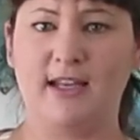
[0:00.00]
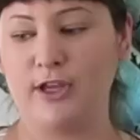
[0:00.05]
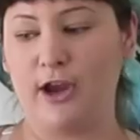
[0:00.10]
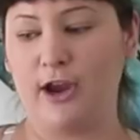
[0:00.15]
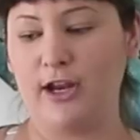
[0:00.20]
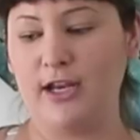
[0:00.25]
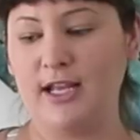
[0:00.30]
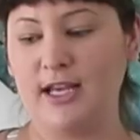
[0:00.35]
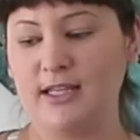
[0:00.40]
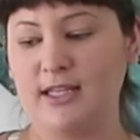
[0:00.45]
The
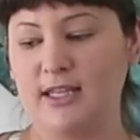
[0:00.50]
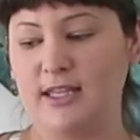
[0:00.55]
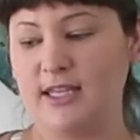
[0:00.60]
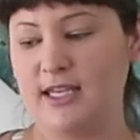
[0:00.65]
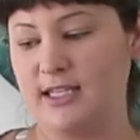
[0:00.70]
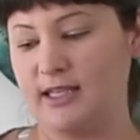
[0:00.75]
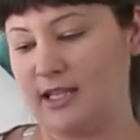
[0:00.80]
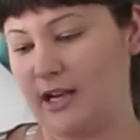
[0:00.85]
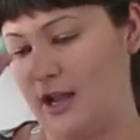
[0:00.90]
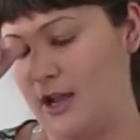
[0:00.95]
only other
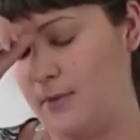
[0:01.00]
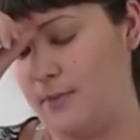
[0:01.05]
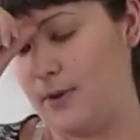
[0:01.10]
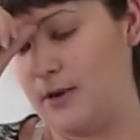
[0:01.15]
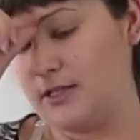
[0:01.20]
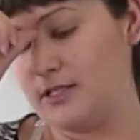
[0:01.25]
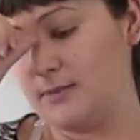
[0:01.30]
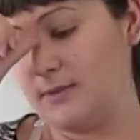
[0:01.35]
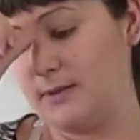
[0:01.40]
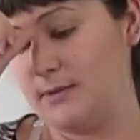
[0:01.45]
thing that I
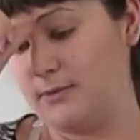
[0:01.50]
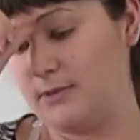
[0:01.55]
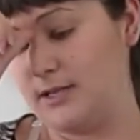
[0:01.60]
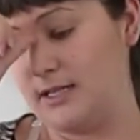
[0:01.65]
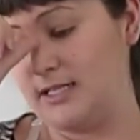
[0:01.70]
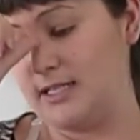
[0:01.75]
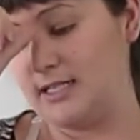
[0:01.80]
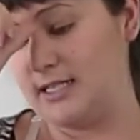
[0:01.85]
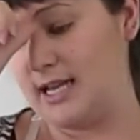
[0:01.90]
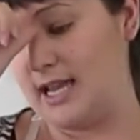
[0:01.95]
possibly will
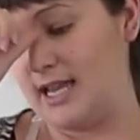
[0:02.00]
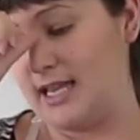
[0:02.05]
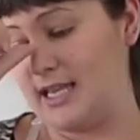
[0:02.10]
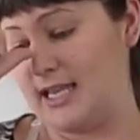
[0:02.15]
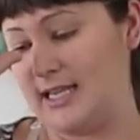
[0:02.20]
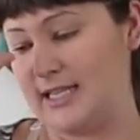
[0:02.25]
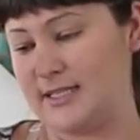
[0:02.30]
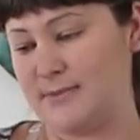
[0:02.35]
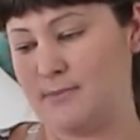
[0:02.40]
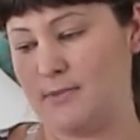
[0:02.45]
need to take
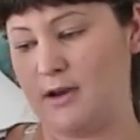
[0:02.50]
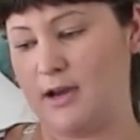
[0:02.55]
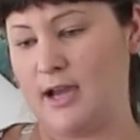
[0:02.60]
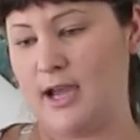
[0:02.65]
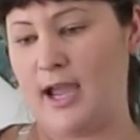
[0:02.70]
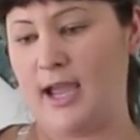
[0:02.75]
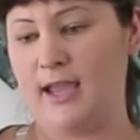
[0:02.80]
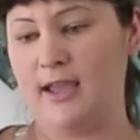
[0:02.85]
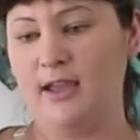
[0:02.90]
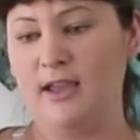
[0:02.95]
is
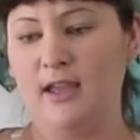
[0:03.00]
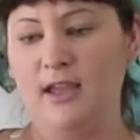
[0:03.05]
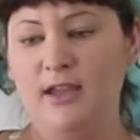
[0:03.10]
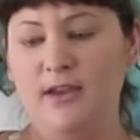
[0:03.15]
my